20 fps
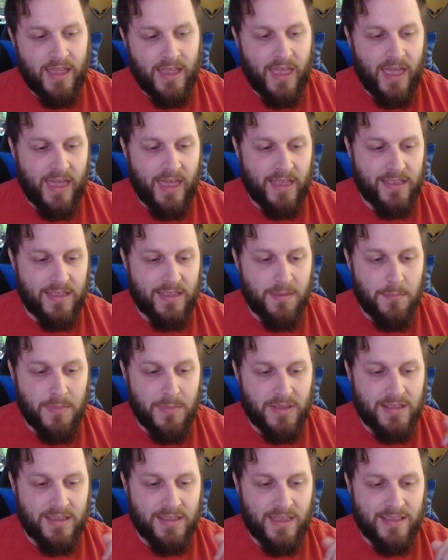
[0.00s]
and in
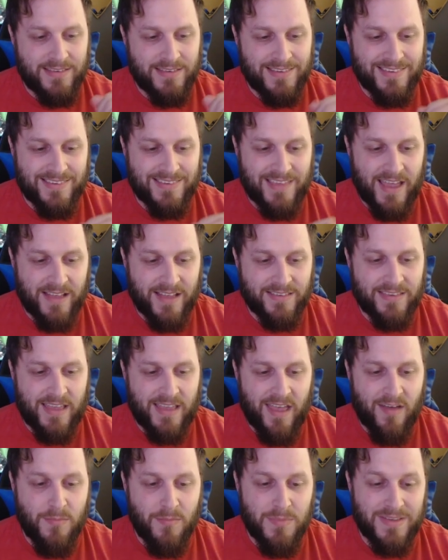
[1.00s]
many cases, stats
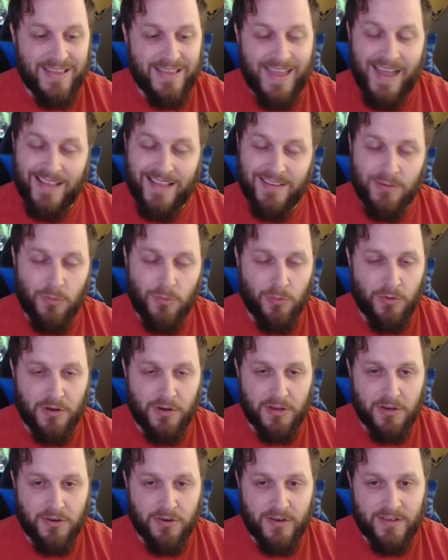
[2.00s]
have been added or
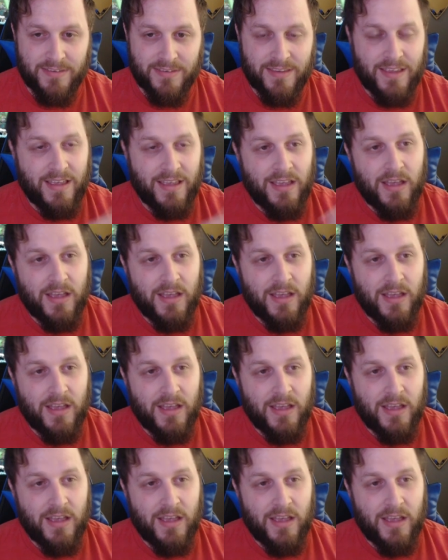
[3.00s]
increased.